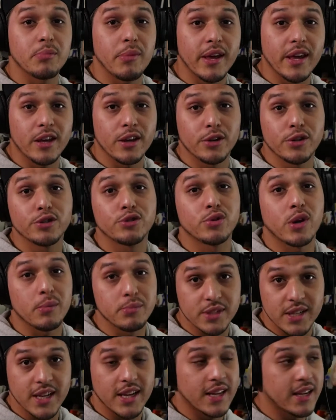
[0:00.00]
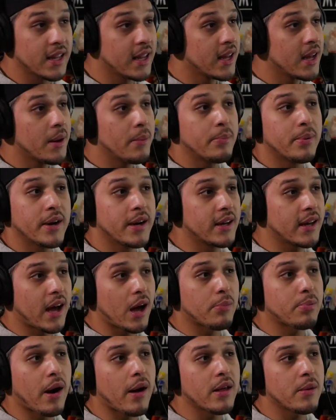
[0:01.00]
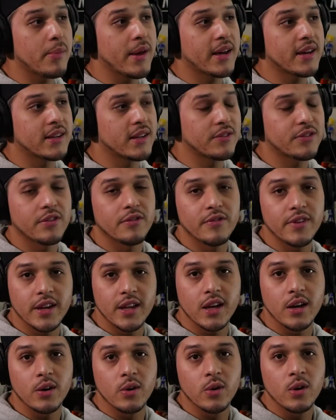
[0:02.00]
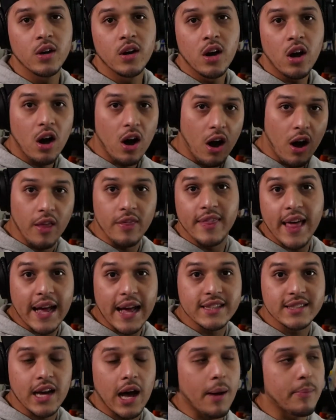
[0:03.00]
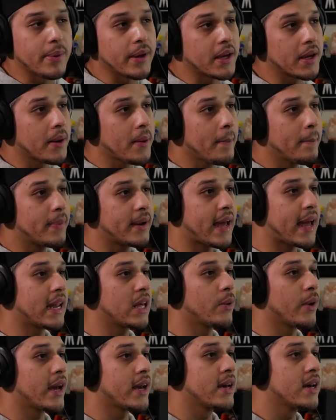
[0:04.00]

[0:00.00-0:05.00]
making your drums hit. But I'll probably make a different video on that topic. But anyway,